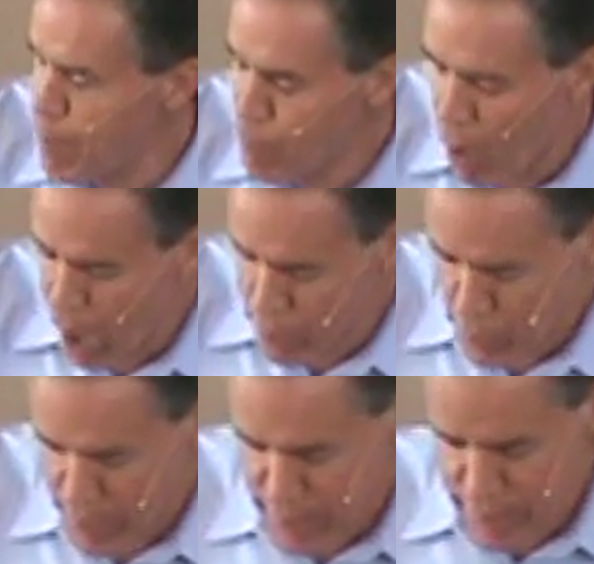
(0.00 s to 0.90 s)
And I'm
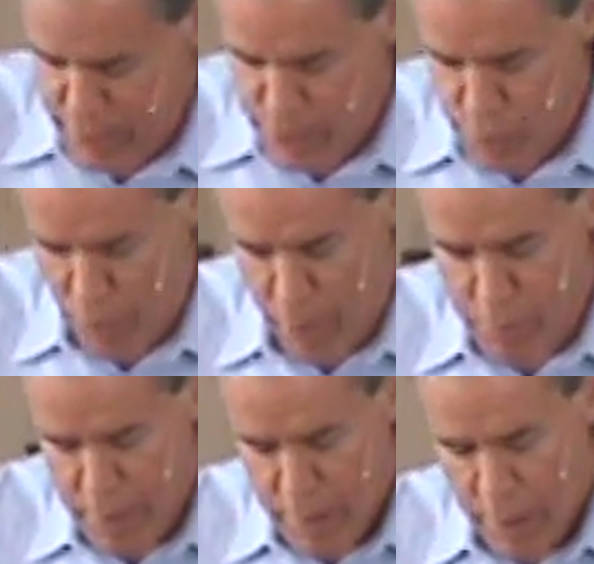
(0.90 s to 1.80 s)
borrowing this
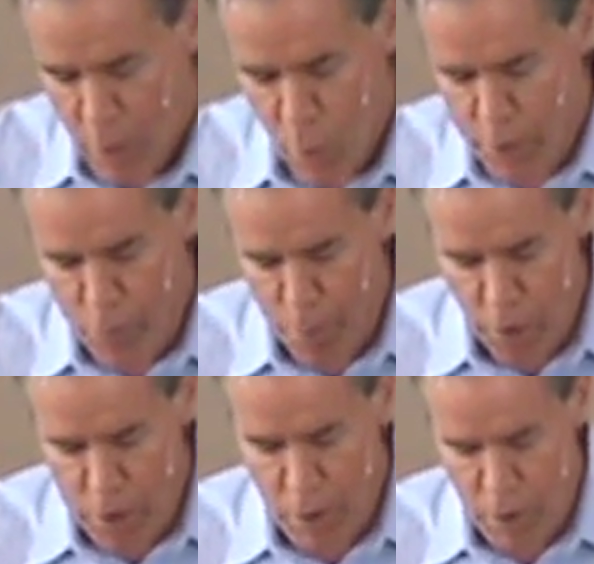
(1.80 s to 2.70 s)
from a wonderful
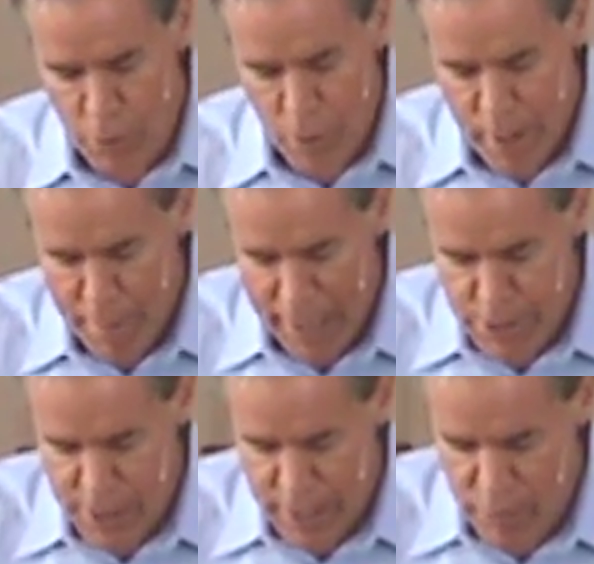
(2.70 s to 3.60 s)
book called
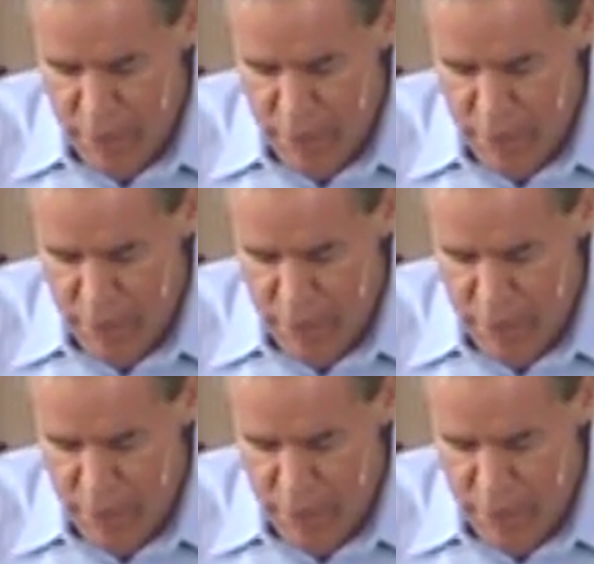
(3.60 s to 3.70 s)
Reimagine